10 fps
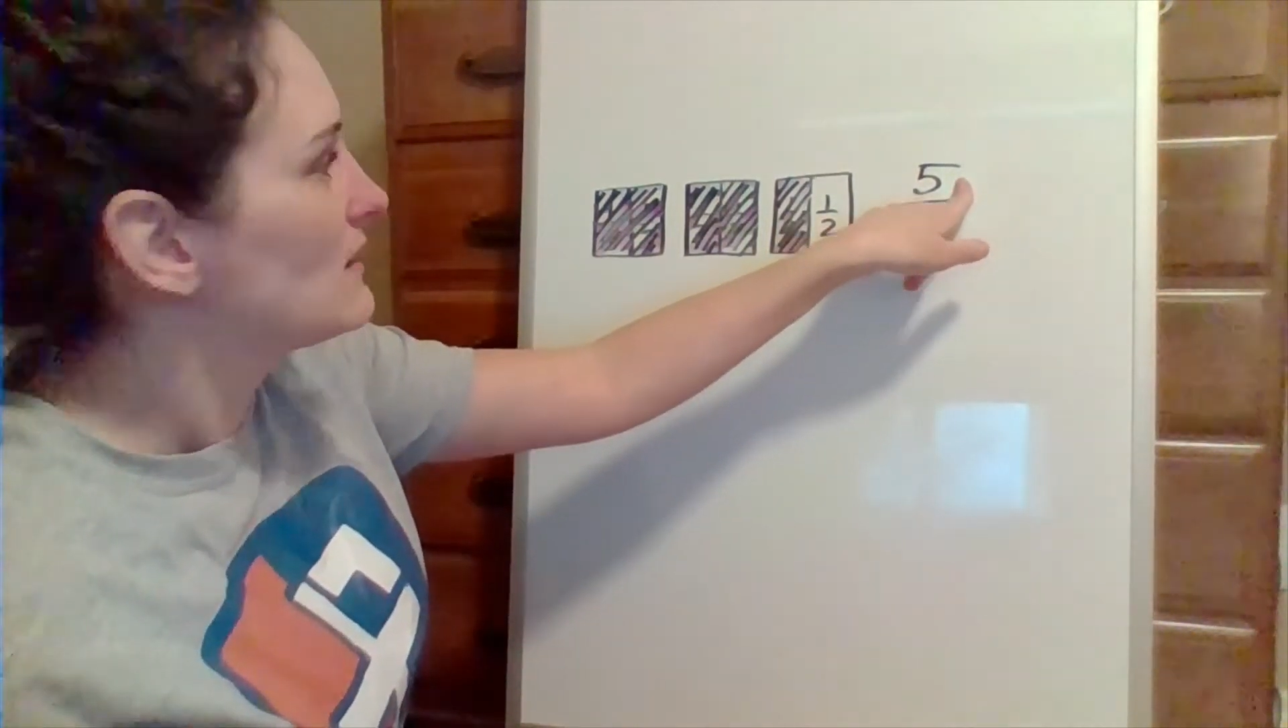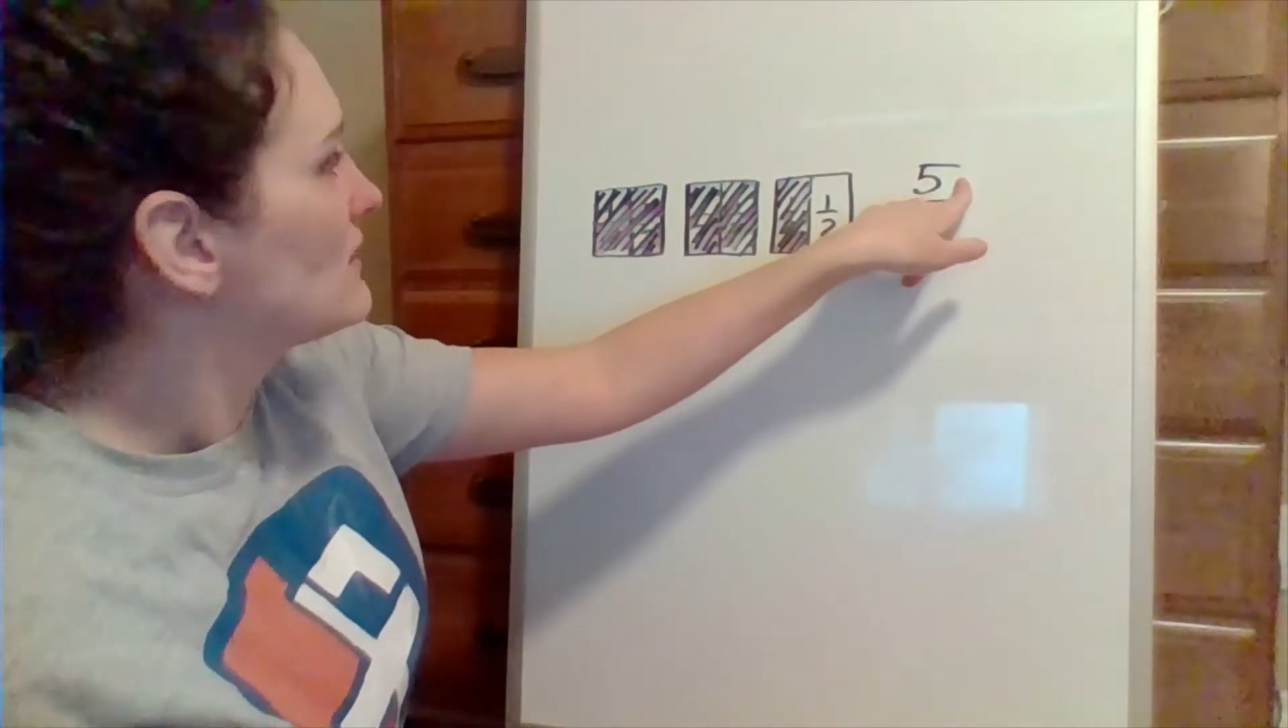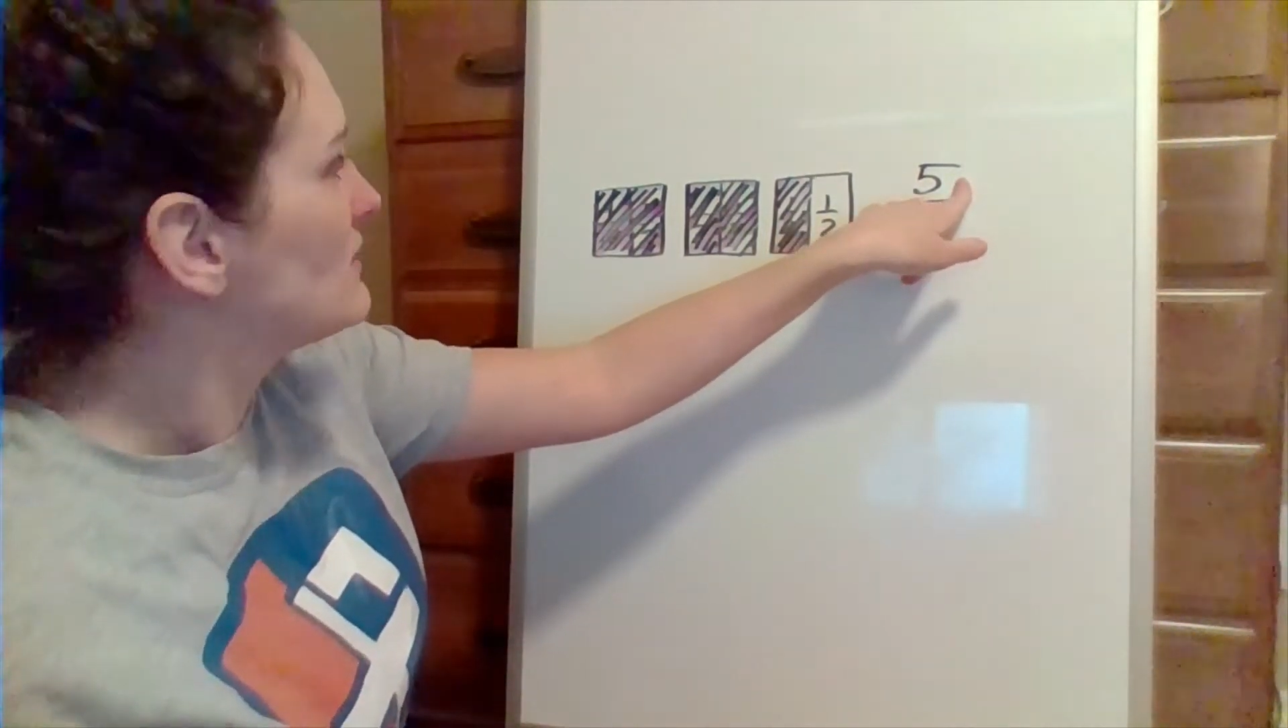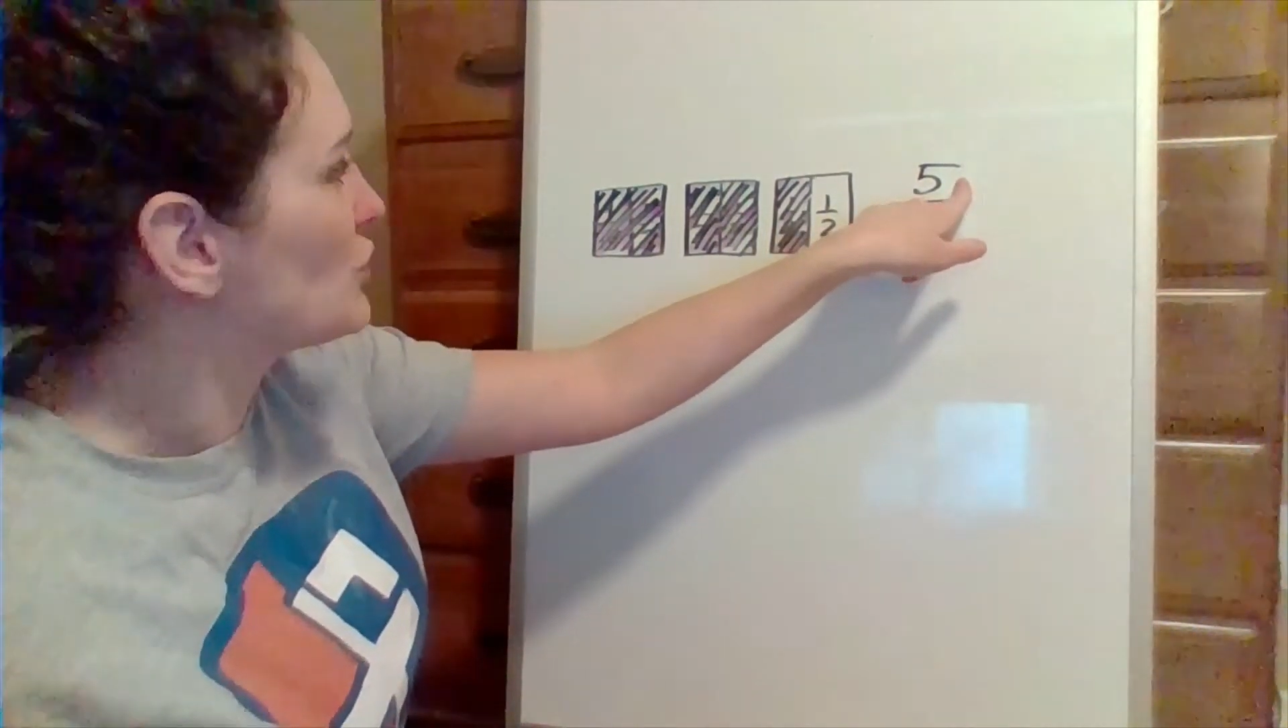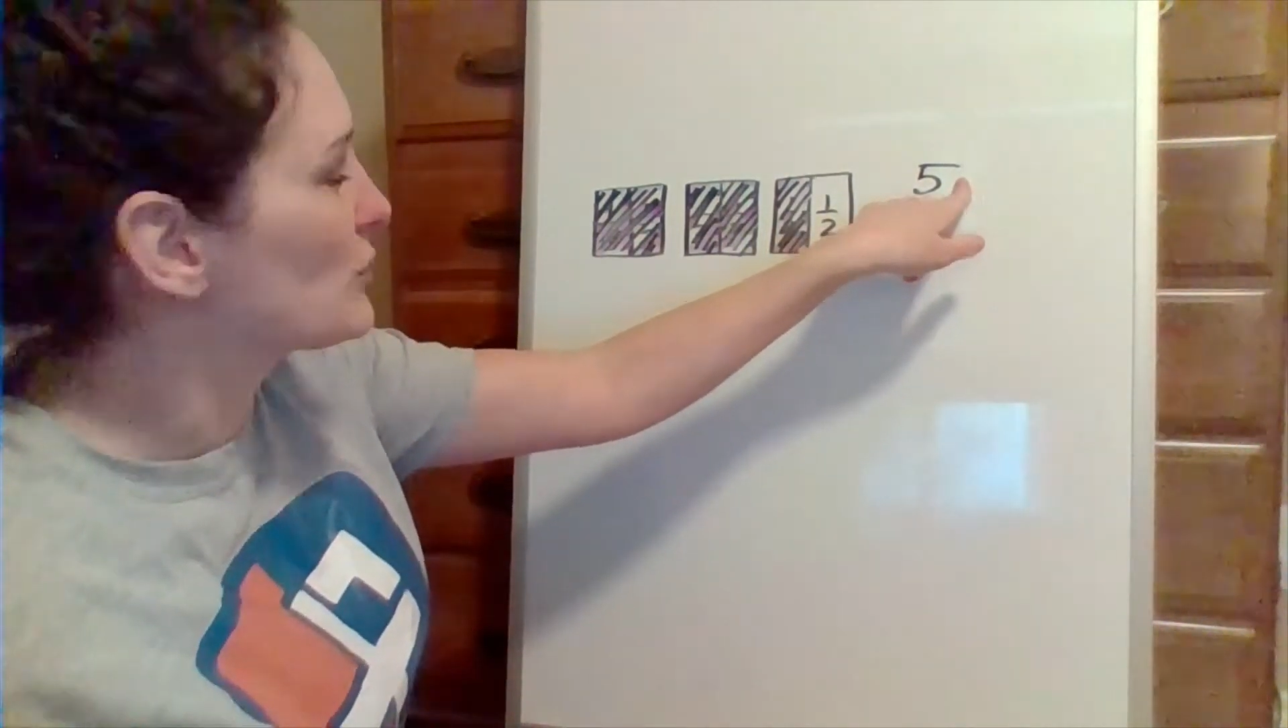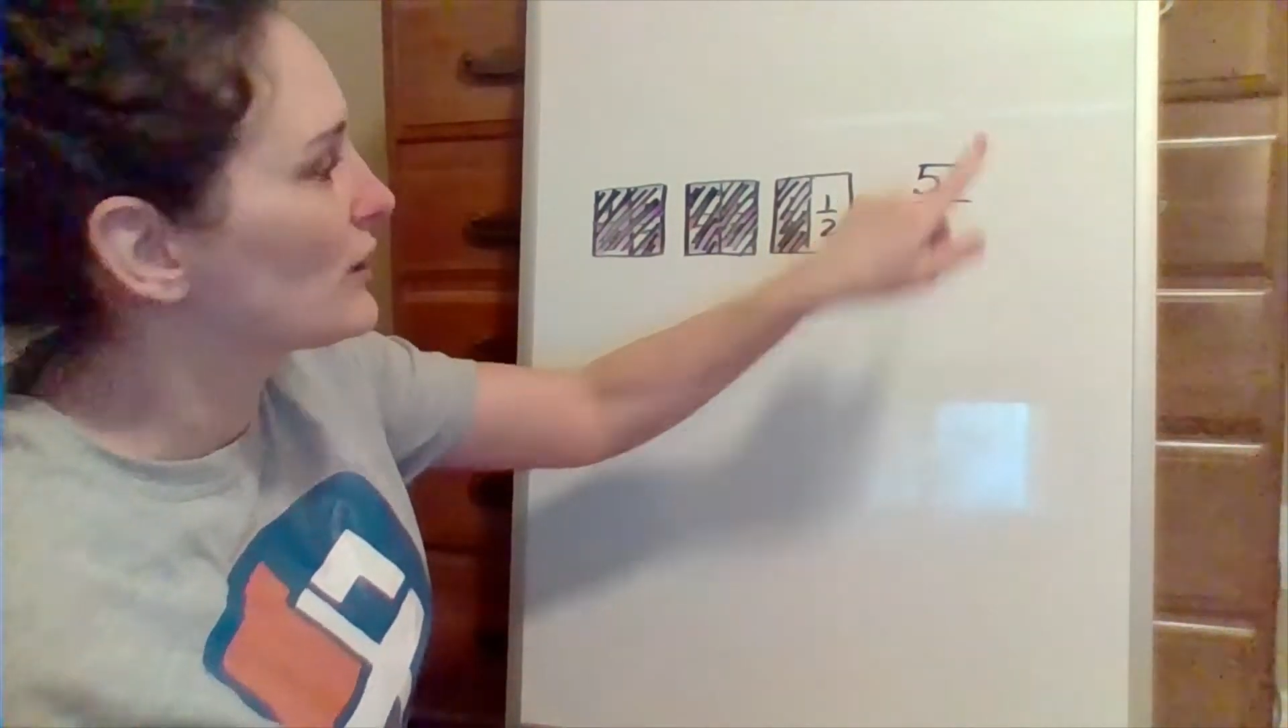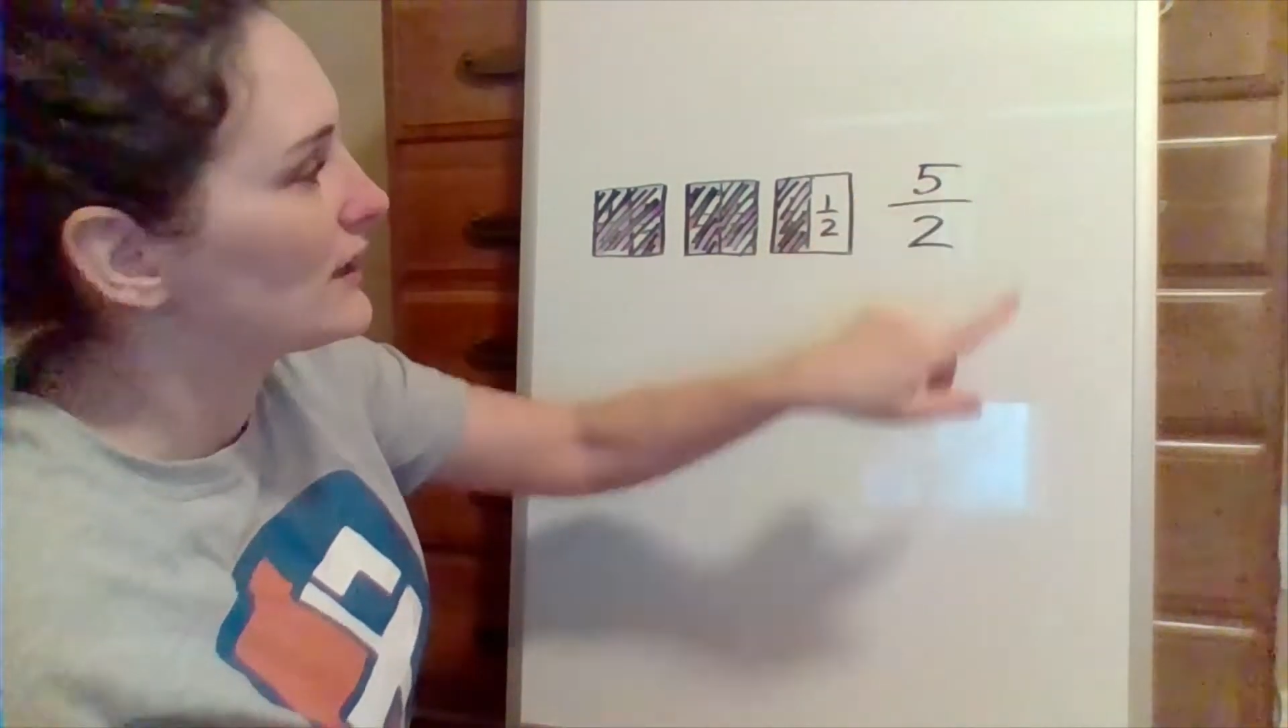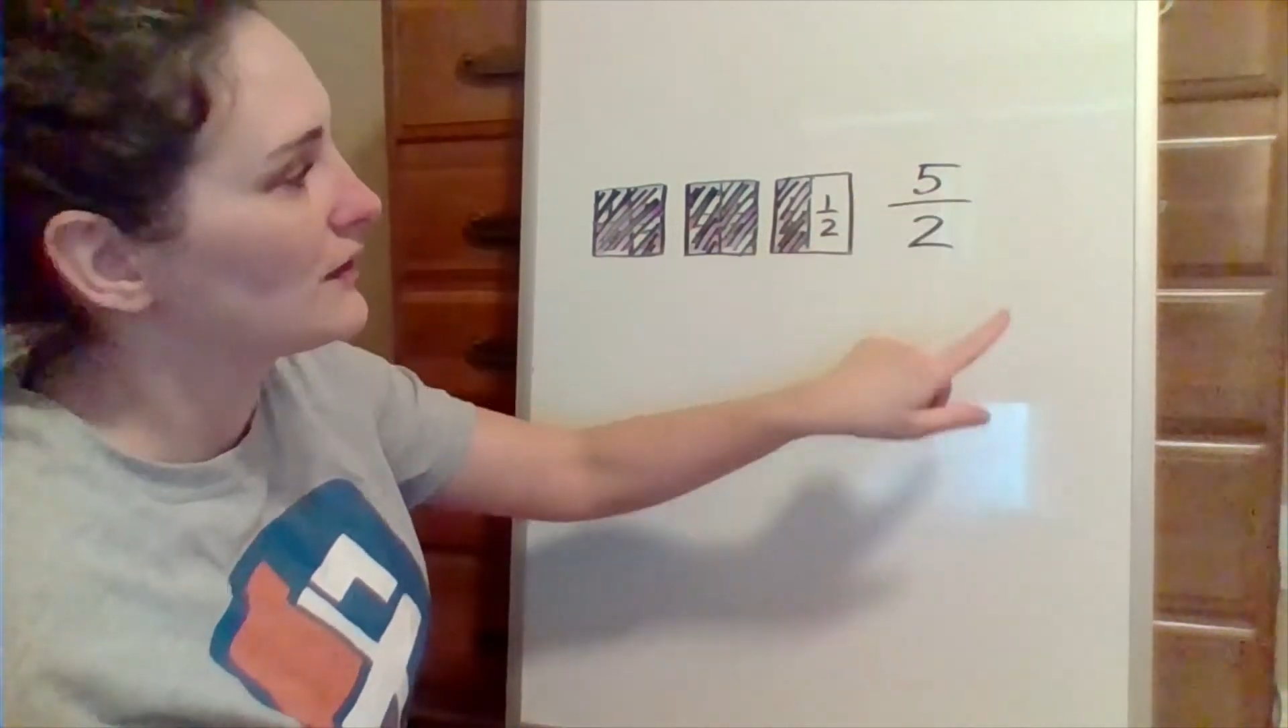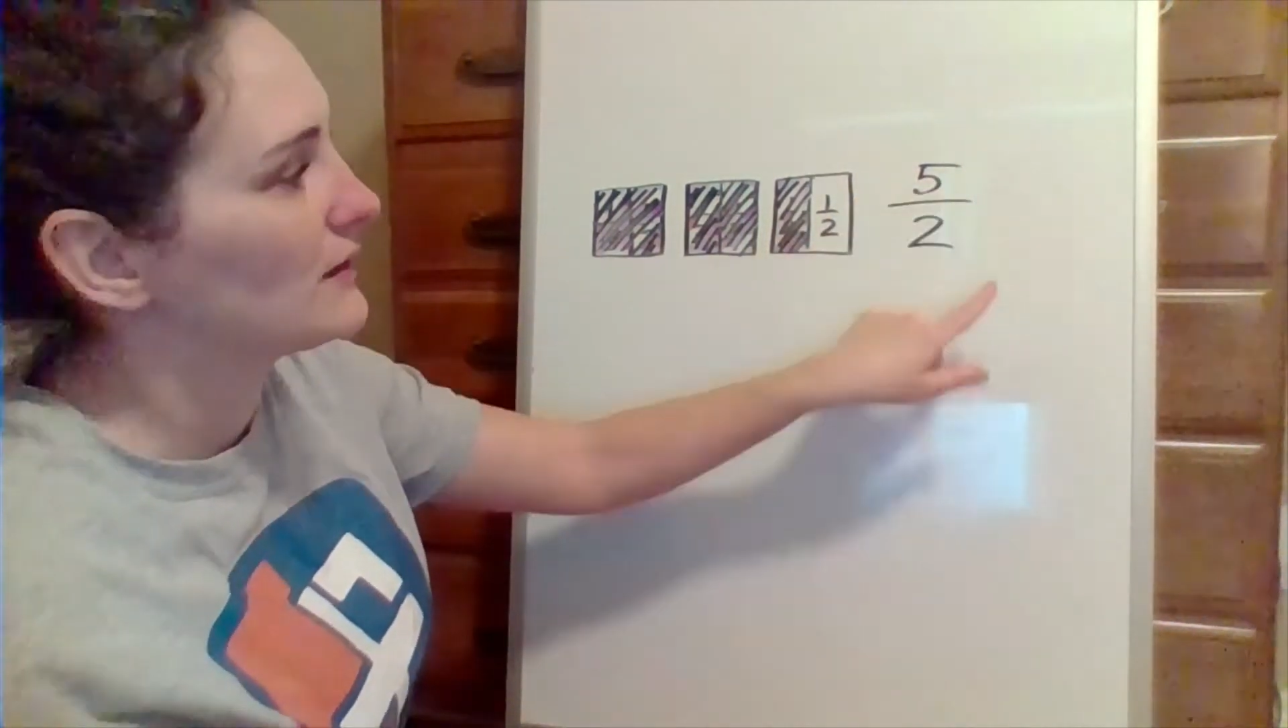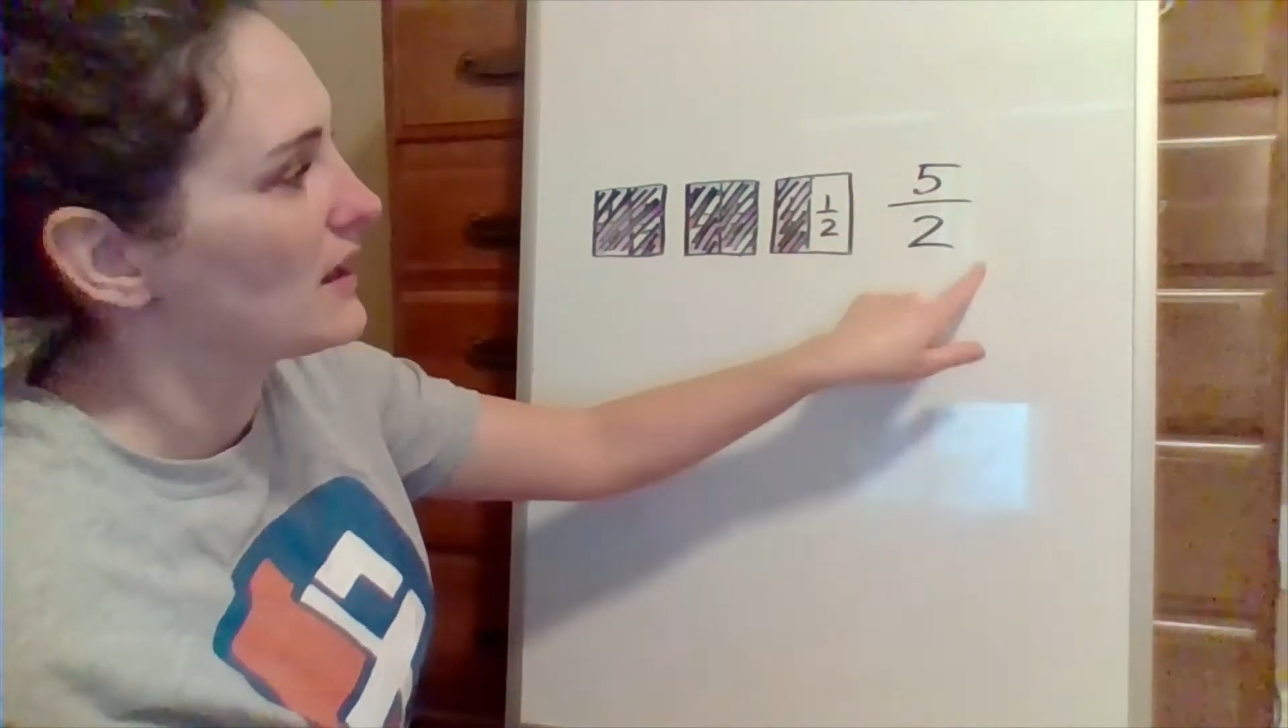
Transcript: numerator,